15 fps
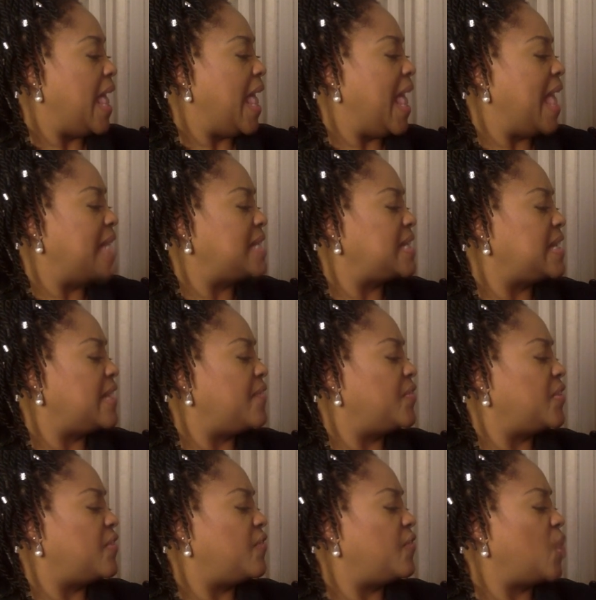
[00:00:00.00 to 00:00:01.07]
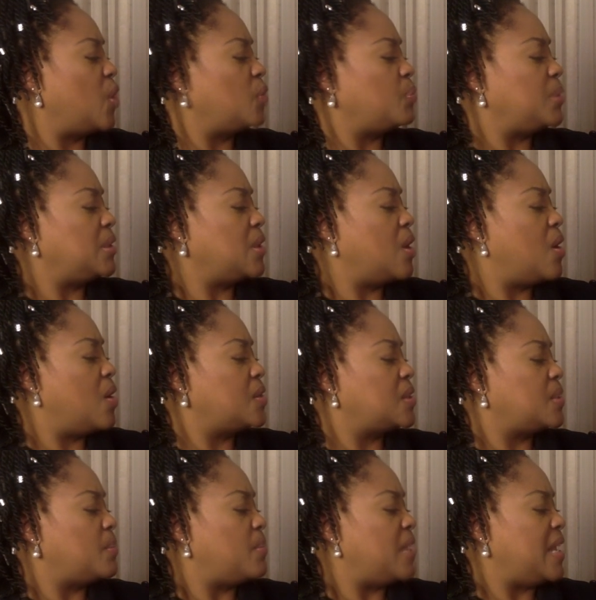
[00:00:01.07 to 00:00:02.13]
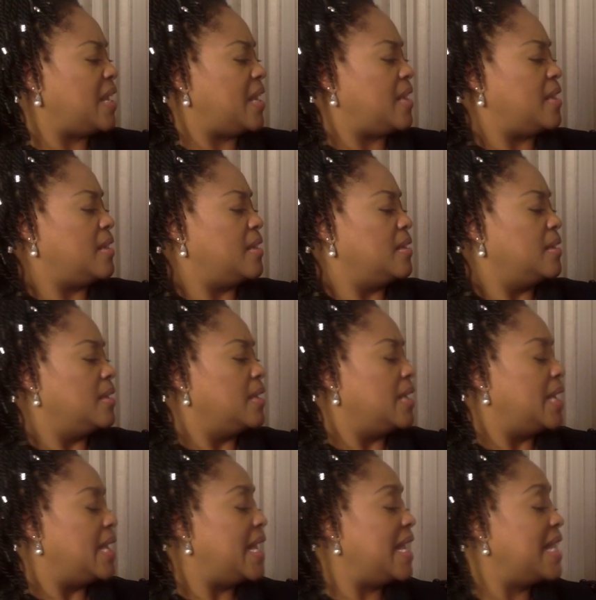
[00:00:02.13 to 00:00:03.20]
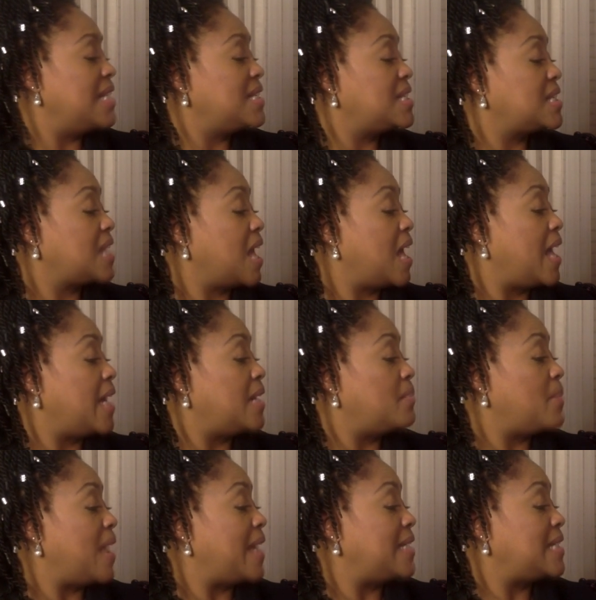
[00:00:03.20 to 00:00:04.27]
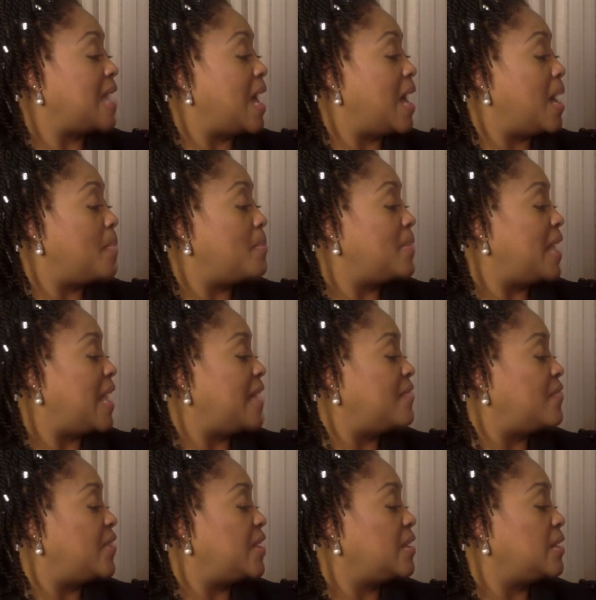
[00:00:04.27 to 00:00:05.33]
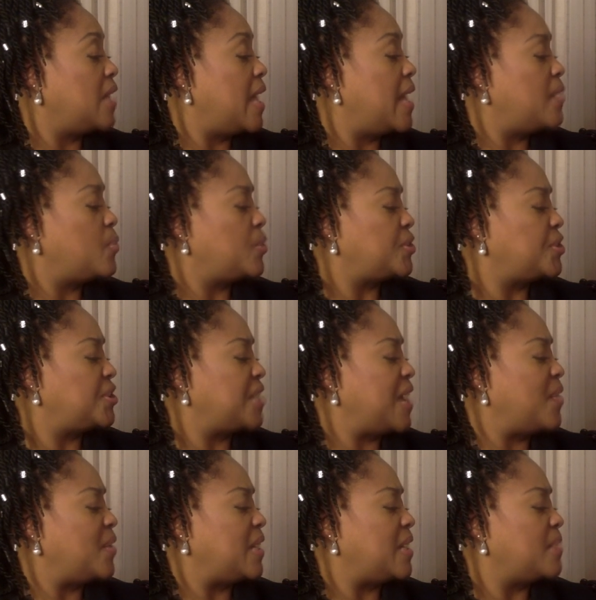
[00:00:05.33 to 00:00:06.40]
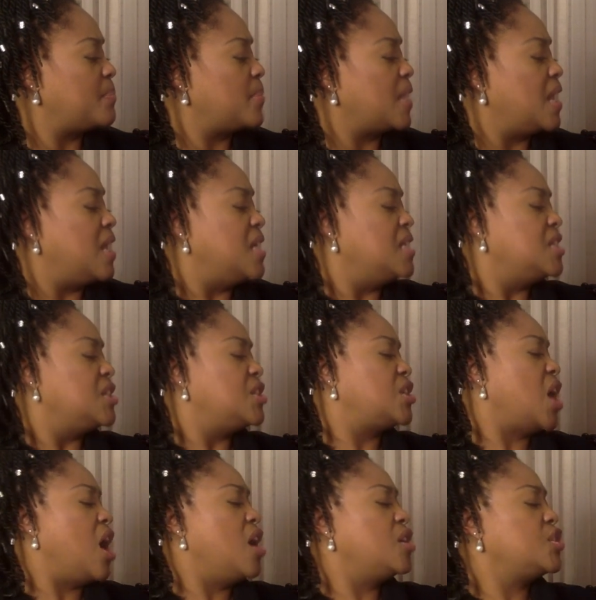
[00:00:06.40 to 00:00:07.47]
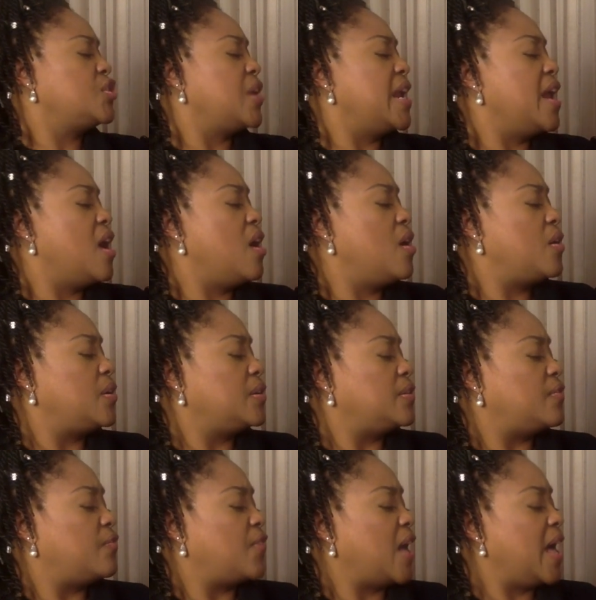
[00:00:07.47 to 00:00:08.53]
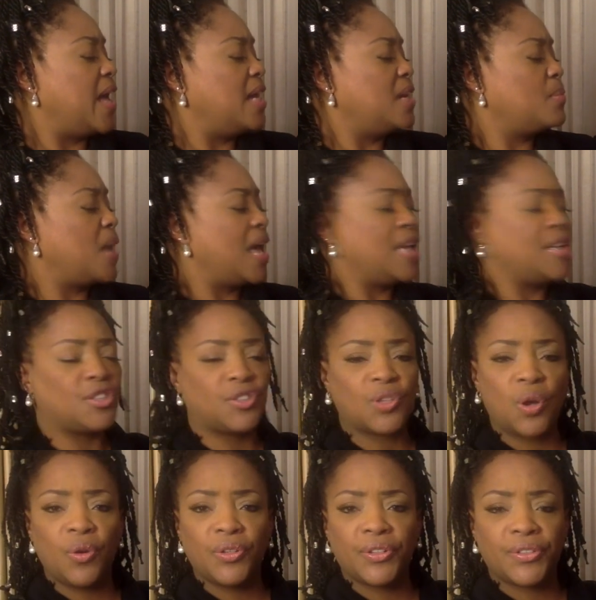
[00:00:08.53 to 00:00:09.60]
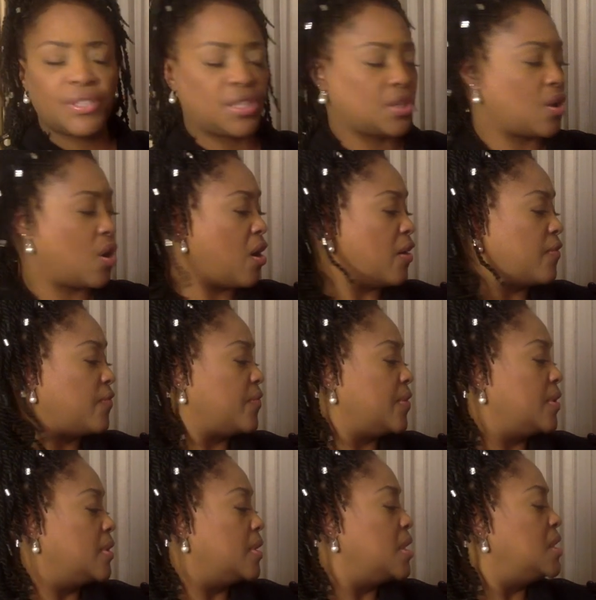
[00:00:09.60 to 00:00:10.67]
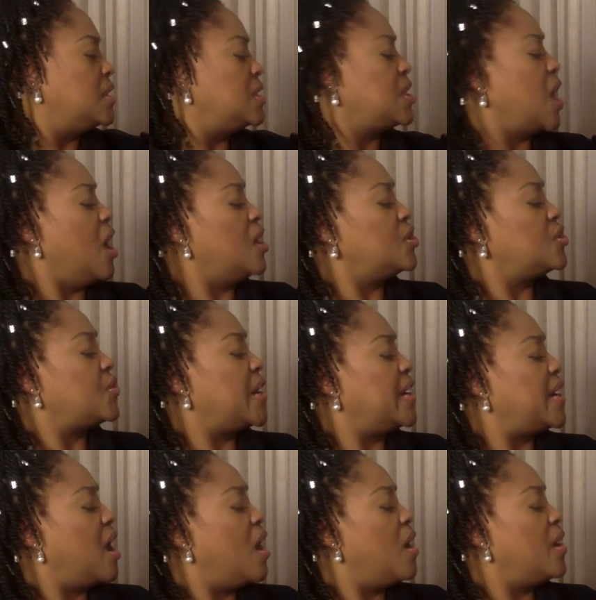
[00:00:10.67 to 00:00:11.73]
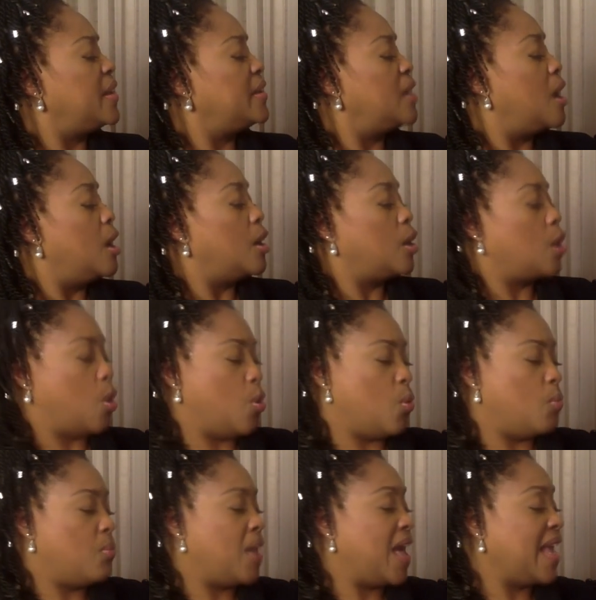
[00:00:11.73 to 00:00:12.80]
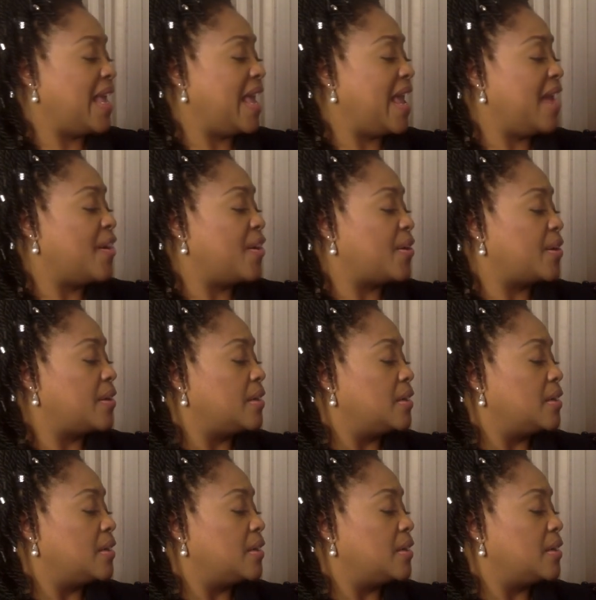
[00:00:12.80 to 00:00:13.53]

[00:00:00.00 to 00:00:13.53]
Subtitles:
as if the fault belonged to me. Inside, Madame and Vitaline were shouting, "Cendrillon, find my shoulder scarf. Cendrillon, comb my hair."